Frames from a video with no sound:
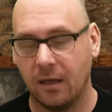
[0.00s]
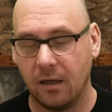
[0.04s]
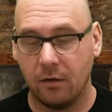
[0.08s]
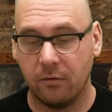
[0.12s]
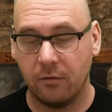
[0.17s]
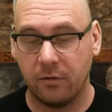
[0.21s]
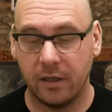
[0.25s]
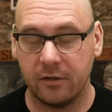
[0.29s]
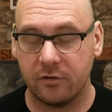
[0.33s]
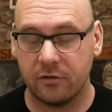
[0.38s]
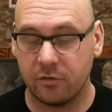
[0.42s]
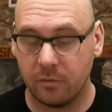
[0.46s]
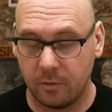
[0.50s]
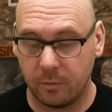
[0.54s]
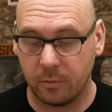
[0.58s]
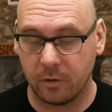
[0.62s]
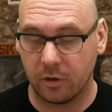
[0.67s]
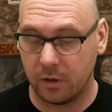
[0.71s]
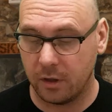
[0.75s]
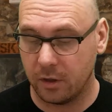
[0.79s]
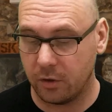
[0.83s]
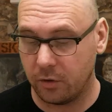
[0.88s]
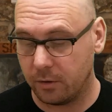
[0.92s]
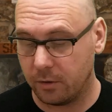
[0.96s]
Right, so what we're
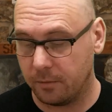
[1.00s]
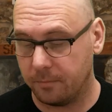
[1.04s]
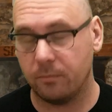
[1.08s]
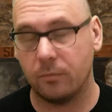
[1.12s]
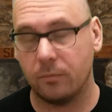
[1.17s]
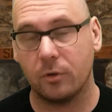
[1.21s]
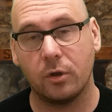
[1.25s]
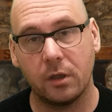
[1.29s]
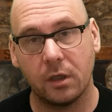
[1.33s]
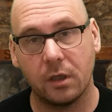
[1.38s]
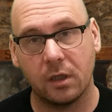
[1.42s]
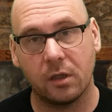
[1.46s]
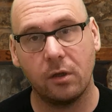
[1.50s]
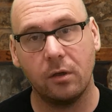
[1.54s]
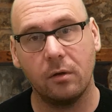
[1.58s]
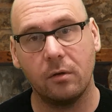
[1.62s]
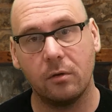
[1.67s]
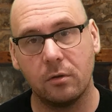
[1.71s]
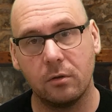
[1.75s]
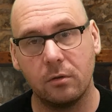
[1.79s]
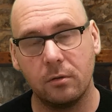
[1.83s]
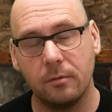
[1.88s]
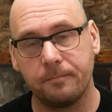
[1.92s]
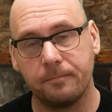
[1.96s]
going to do, we're going to go down
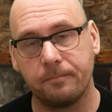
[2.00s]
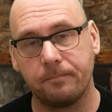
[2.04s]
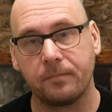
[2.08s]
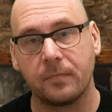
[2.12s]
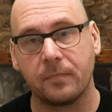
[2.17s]
low.